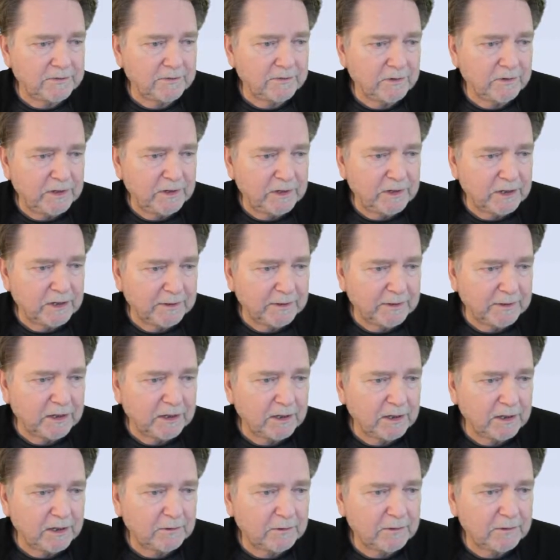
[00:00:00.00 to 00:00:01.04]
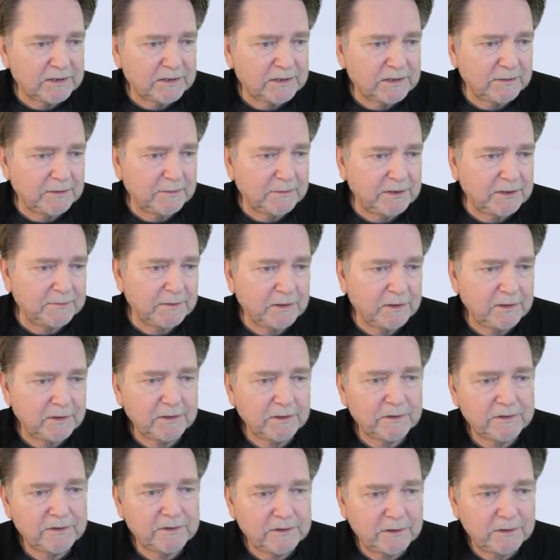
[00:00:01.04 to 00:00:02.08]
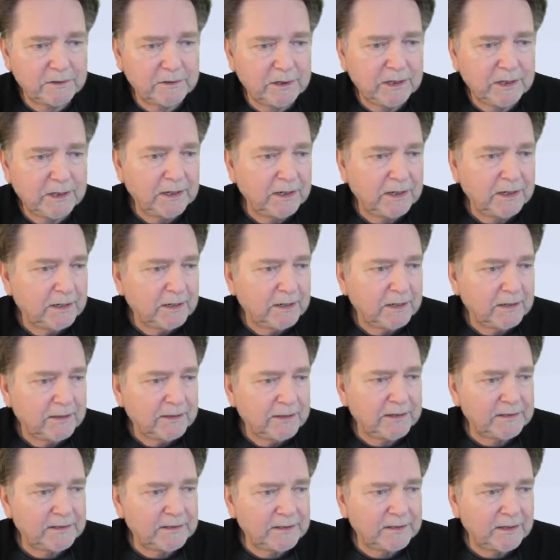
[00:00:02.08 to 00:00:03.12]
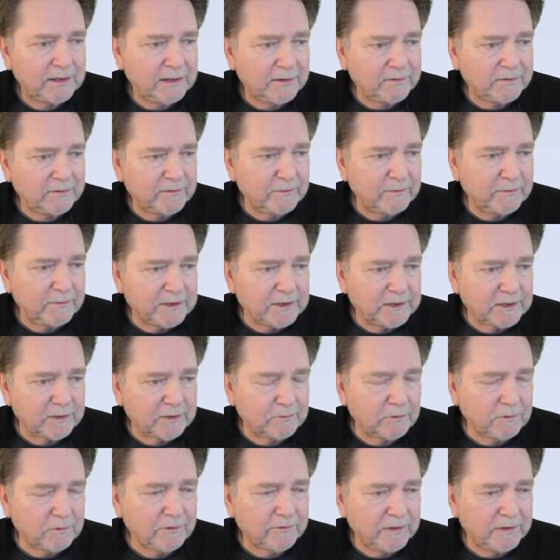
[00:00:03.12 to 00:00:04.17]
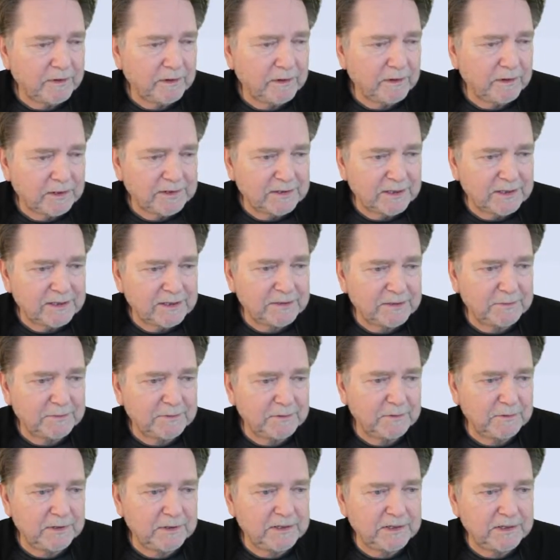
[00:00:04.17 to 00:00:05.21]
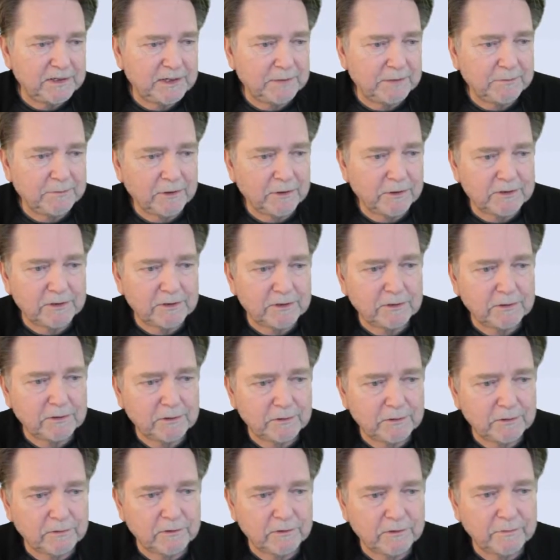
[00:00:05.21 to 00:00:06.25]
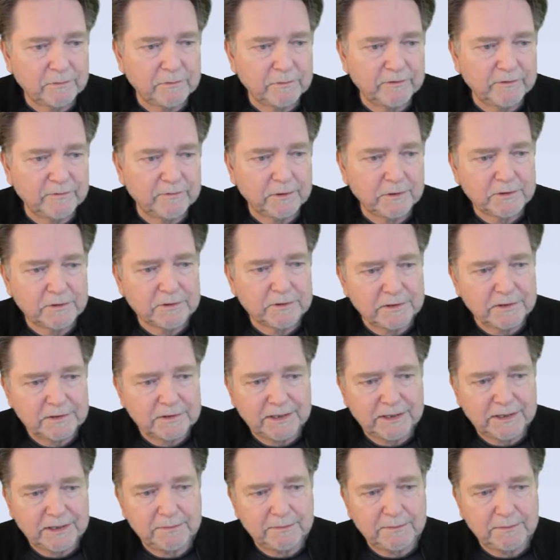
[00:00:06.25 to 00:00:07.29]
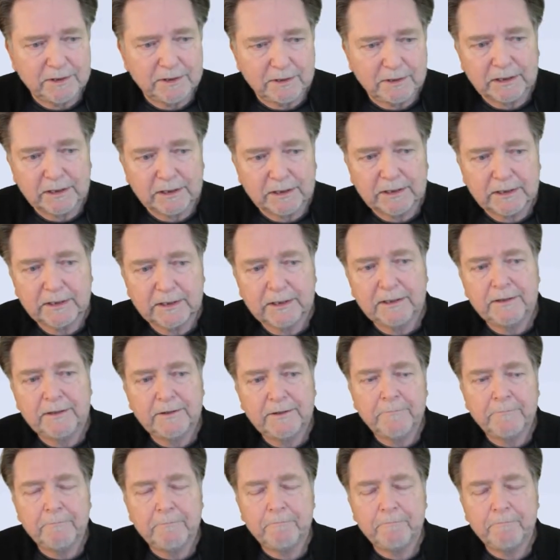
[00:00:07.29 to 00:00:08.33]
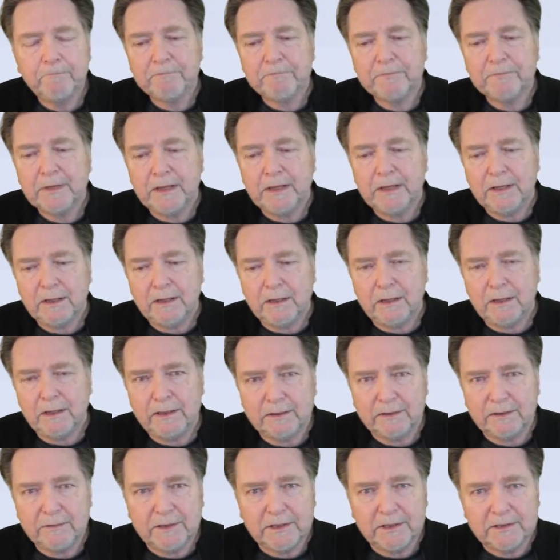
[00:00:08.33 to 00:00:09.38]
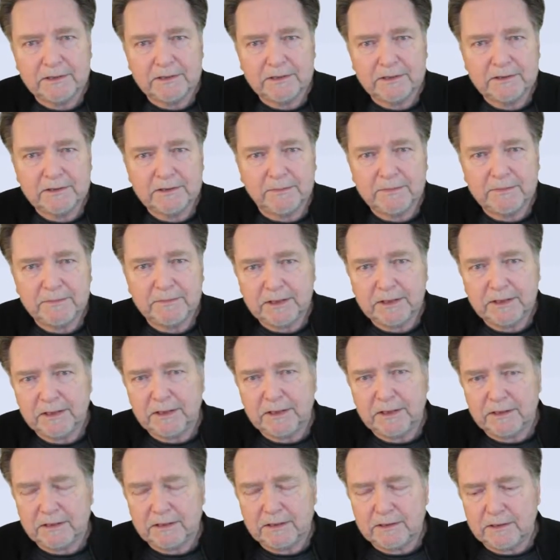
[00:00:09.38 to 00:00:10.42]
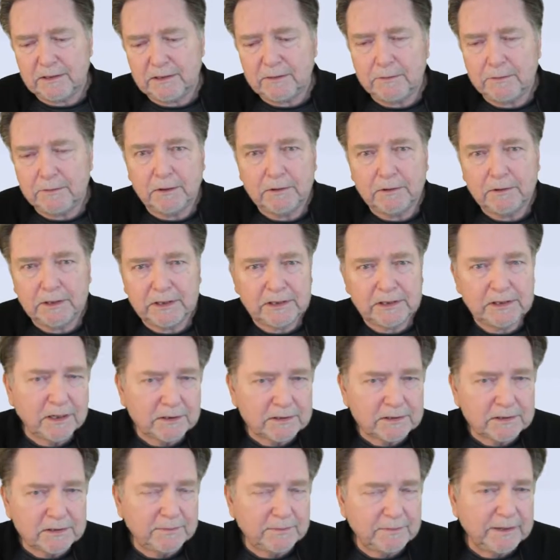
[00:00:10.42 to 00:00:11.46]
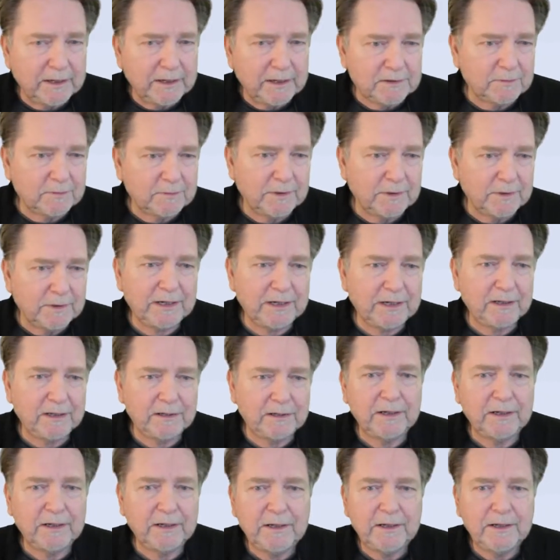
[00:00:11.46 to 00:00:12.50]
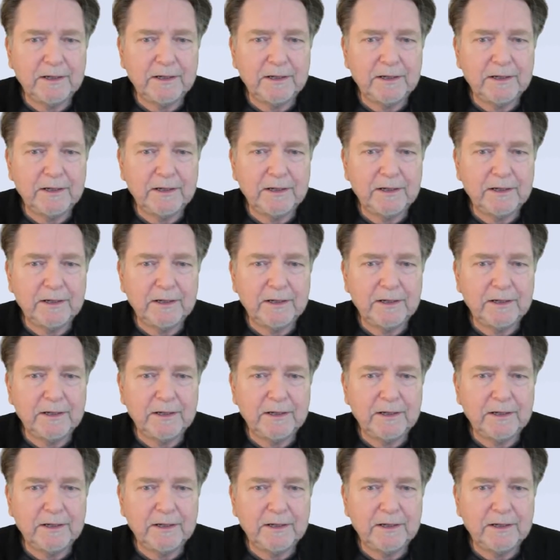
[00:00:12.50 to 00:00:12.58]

for economic conquest, it must be understood that a state of domestic warfare exists between said person or group of persons and the public. I think this is something that Napoleon talks about as well, that